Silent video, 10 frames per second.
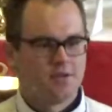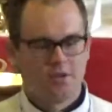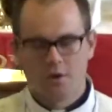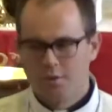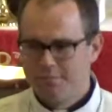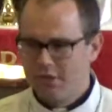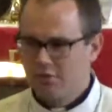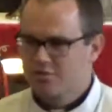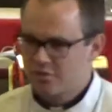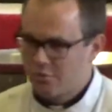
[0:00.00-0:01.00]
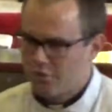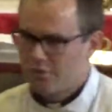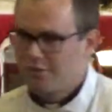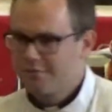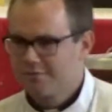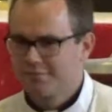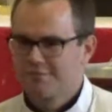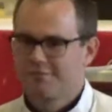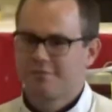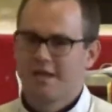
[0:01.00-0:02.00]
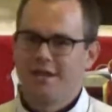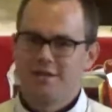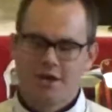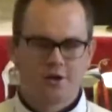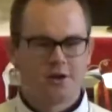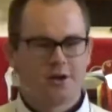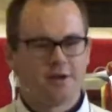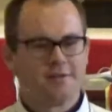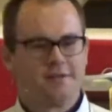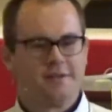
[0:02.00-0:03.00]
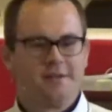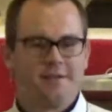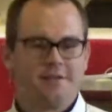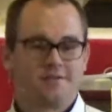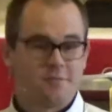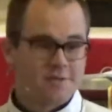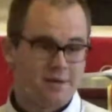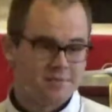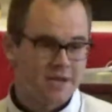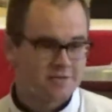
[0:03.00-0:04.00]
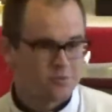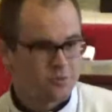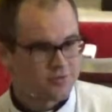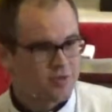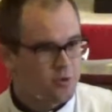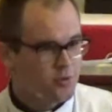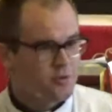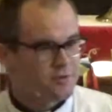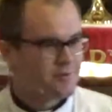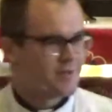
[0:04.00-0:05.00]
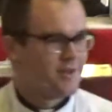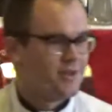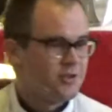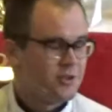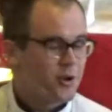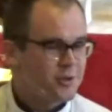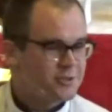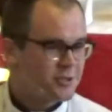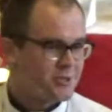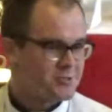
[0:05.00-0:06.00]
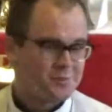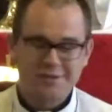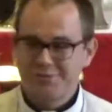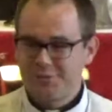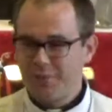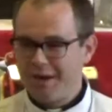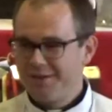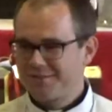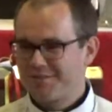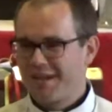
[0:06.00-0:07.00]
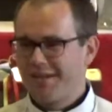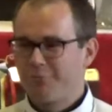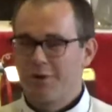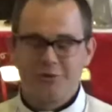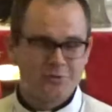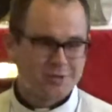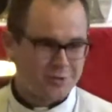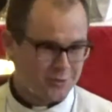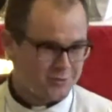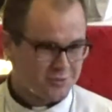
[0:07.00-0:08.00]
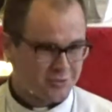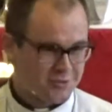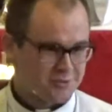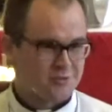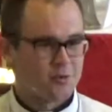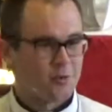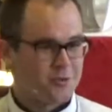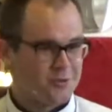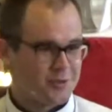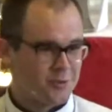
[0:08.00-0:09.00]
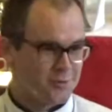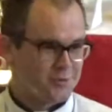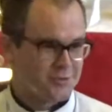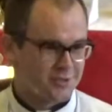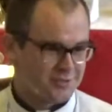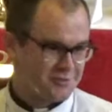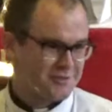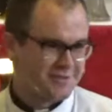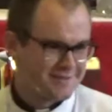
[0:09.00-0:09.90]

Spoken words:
You know, in middle school and younger, sometimes high school too, you go to church because your parents said, well, you can go to church or you can go to church.